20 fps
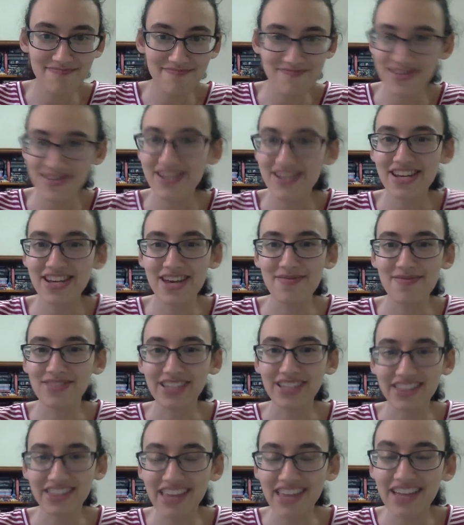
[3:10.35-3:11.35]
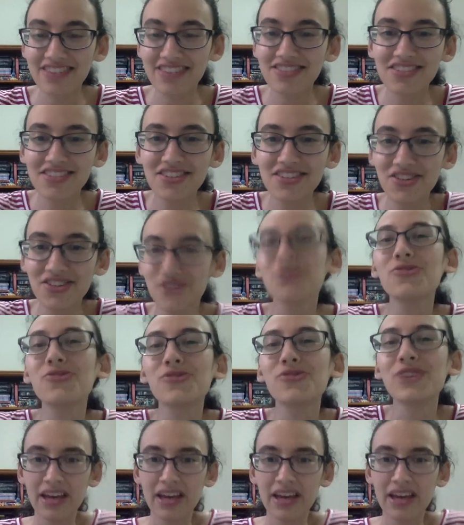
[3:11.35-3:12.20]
beating him, and I was like, that's cool.